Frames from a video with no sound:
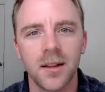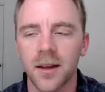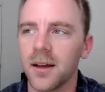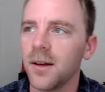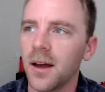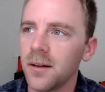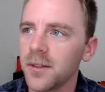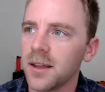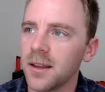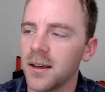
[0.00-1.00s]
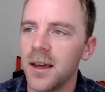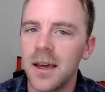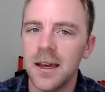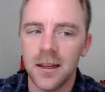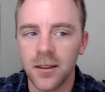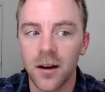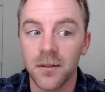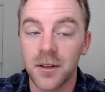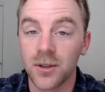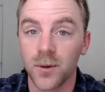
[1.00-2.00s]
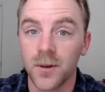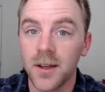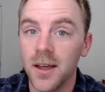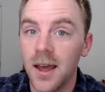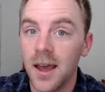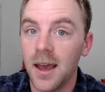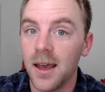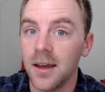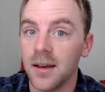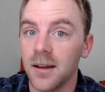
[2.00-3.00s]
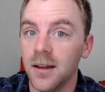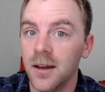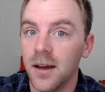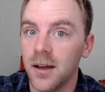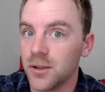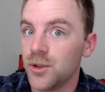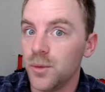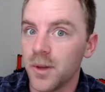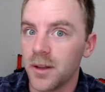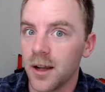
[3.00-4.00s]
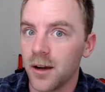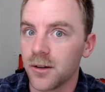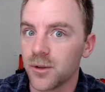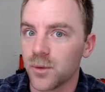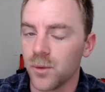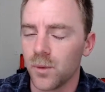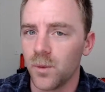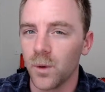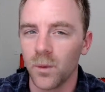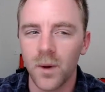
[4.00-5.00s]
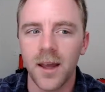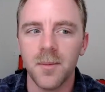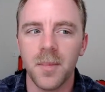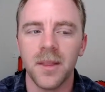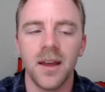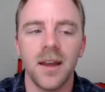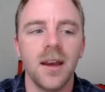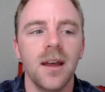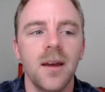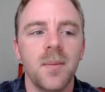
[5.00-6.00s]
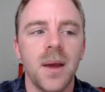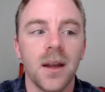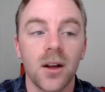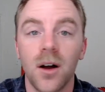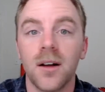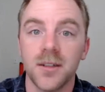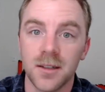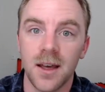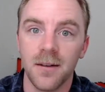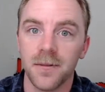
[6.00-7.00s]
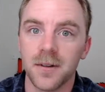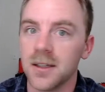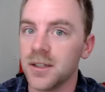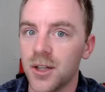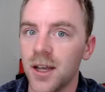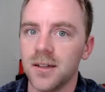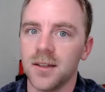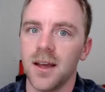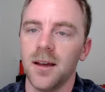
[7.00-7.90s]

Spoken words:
Like I don't think that he thought of the story and assumed that the characters were white, but then made a conscious effort to change that.